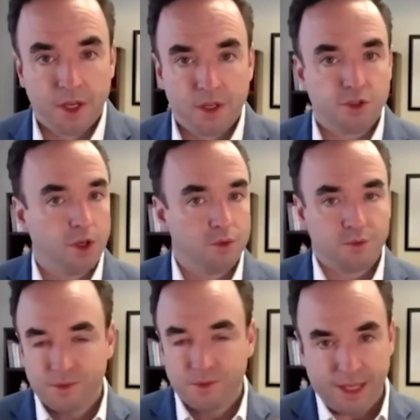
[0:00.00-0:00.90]
So
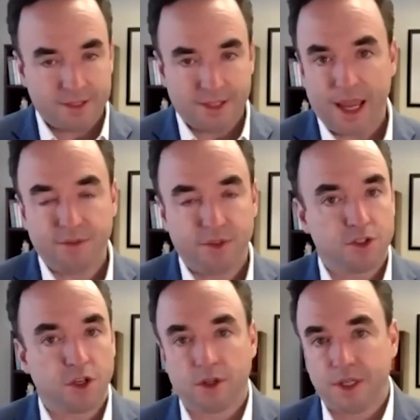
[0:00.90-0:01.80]
yes, I have the
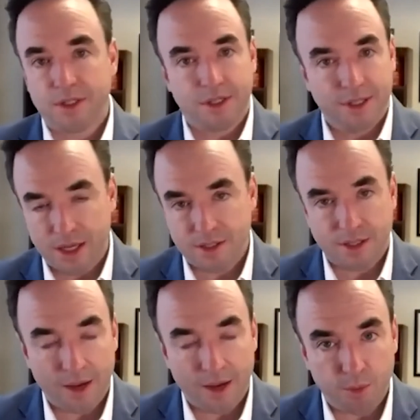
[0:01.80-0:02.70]
attorneys, and yes, I
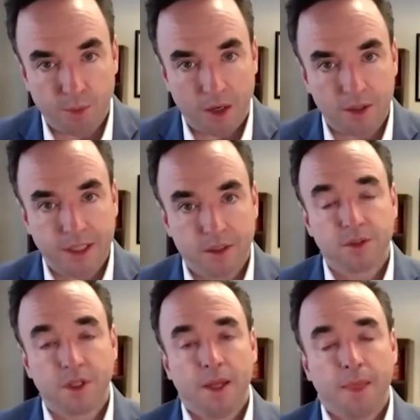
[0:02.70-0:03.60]
have the paralegals,